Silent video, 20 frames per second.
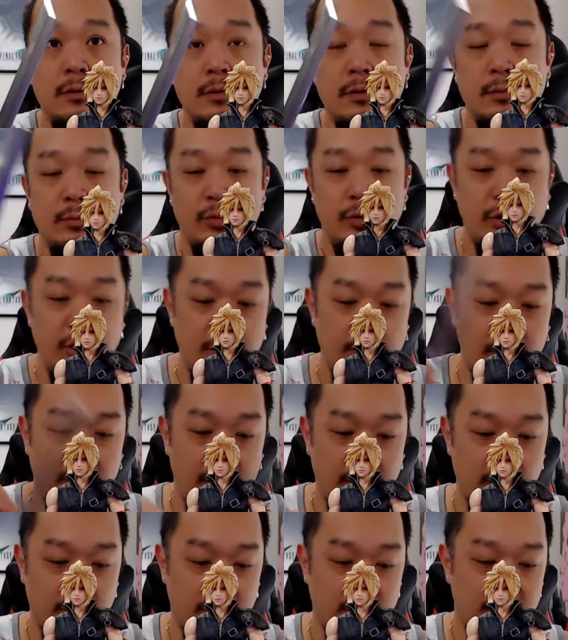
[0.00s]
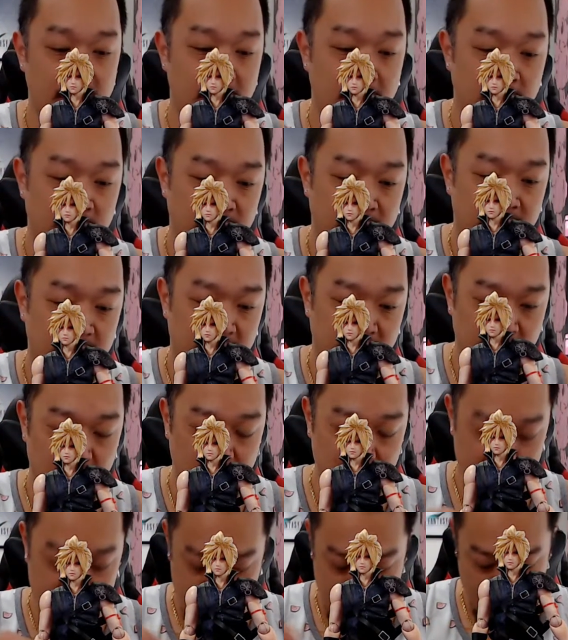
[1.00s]
Pretty bad with the names of the
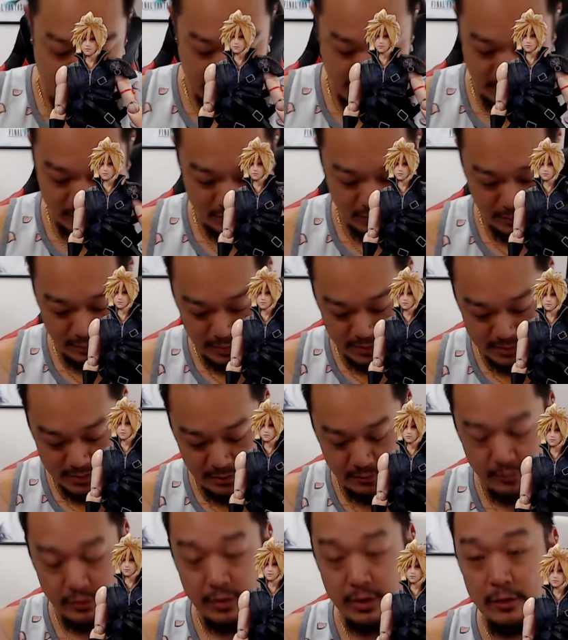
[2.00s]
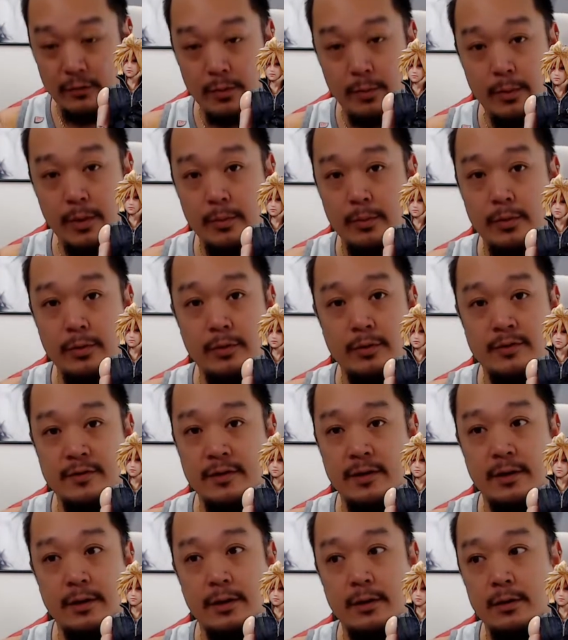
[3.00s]
swords, man. The only ones I really remember is
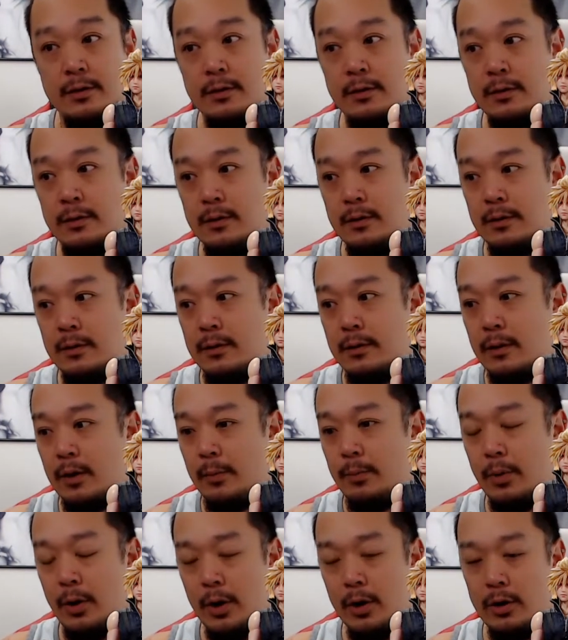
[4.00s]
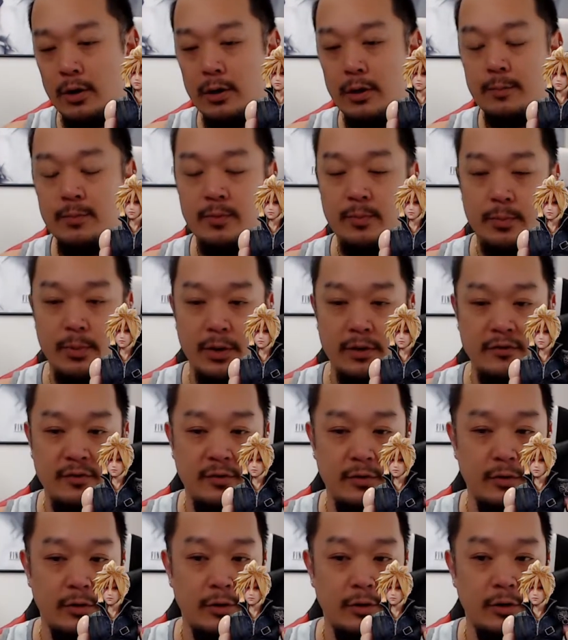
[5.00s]
like Apocalypse,
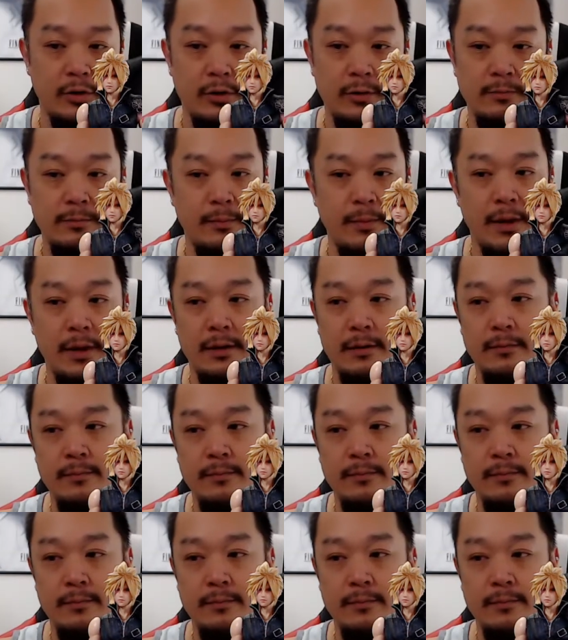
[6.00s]
Buster, man.